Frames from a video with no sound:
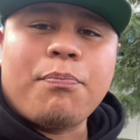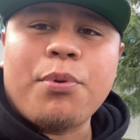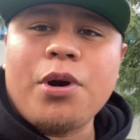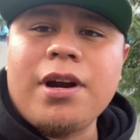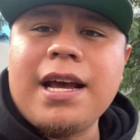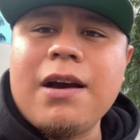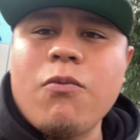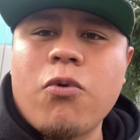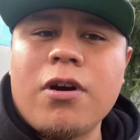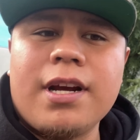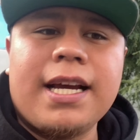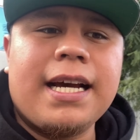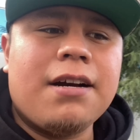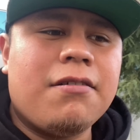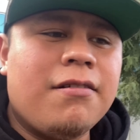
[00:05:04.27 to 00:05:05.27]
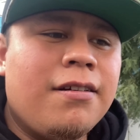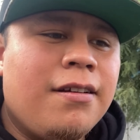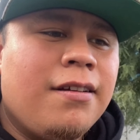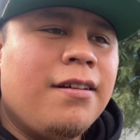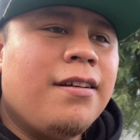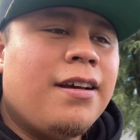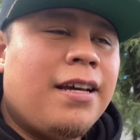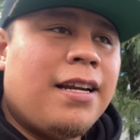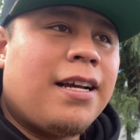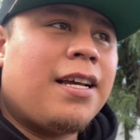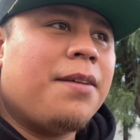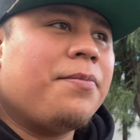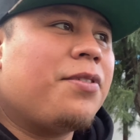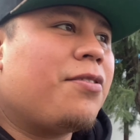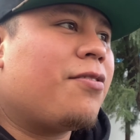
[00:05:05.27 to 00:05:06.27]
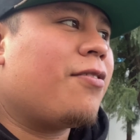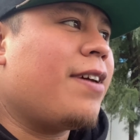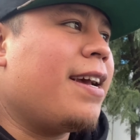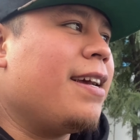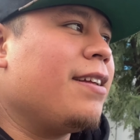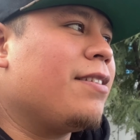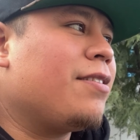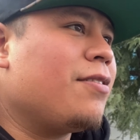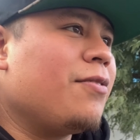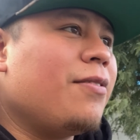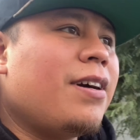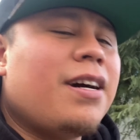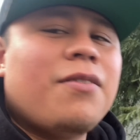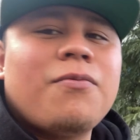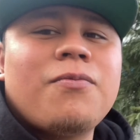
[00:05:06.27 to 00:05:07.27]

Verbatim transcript: burnout workout and I came straight to uh,